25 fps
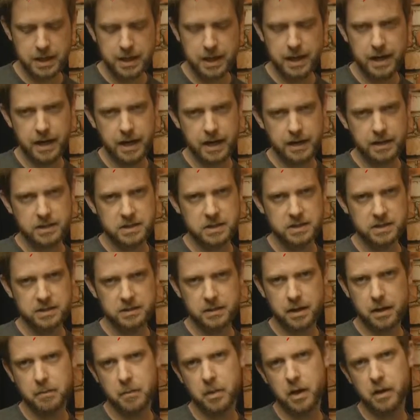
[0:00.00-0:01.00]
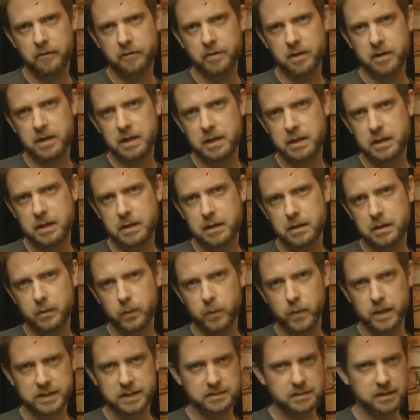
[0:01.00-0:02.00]
And some of the
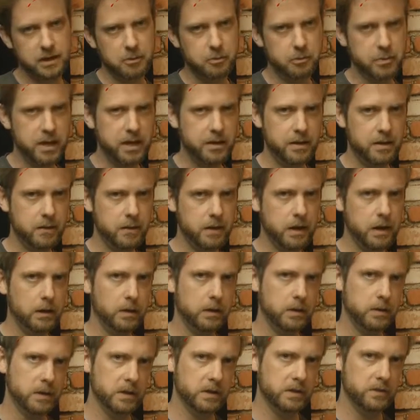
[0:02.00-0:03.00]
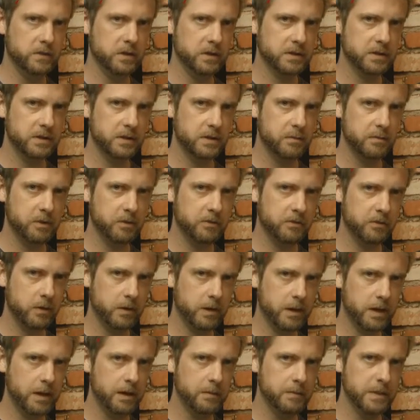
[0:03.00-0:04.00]
Westside peer alerts, for example, for
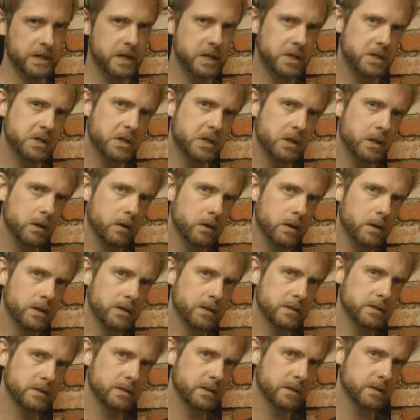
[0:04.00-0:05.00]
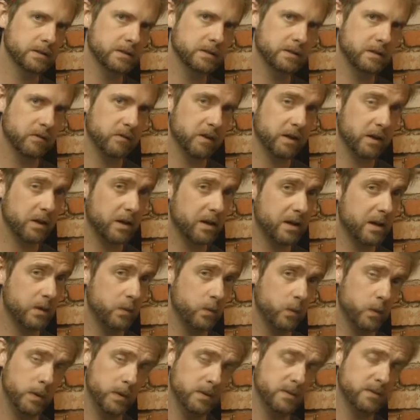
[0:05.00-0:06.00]
the elimination alerts and stuff like that,
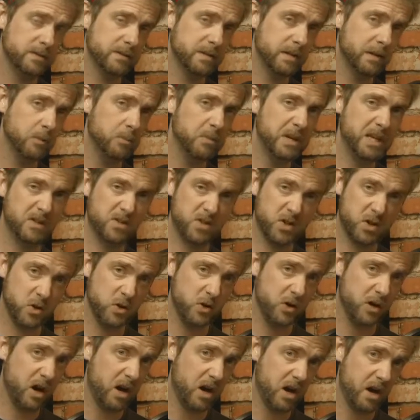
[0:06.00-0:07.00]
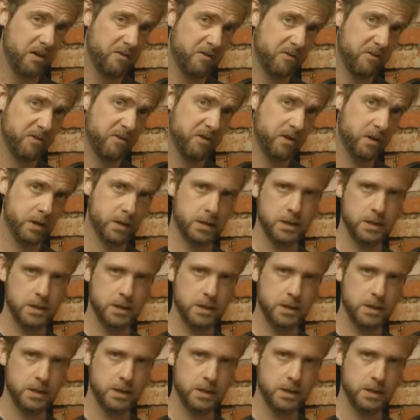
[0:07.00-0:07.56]
will still be turned off.